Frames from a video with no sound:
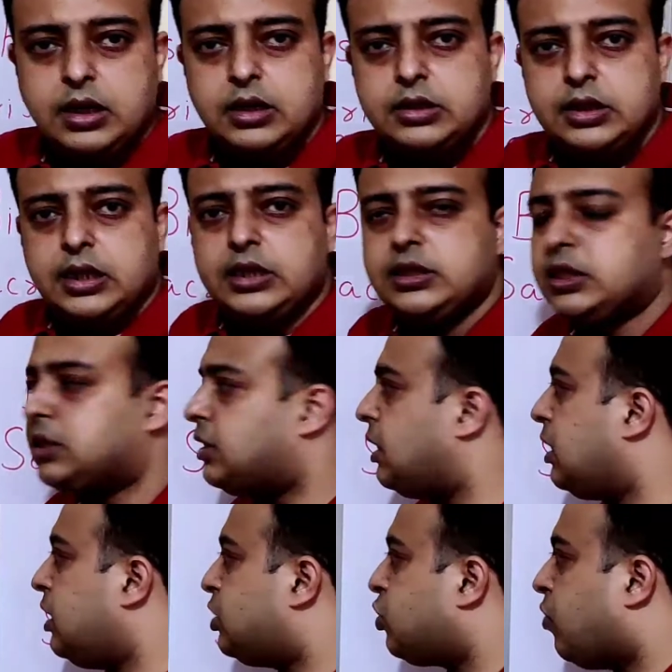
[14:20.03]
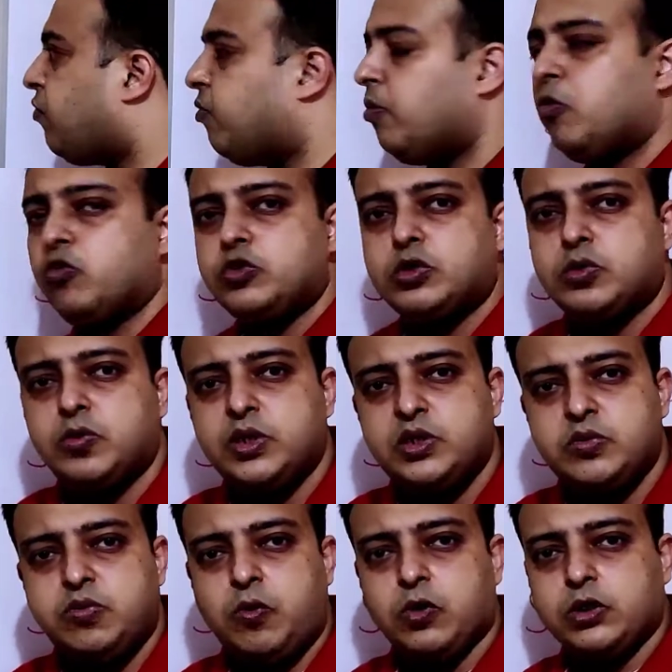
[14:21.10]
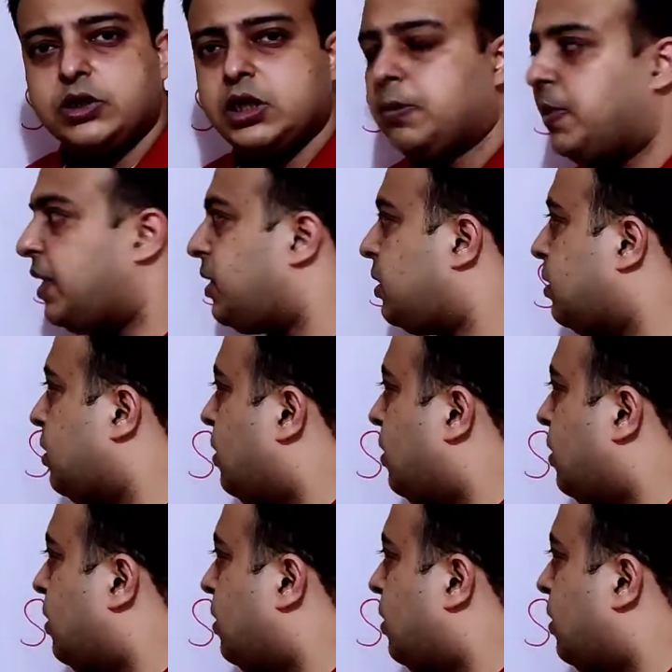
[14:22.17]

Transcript: there is a series of moves which forced a mate.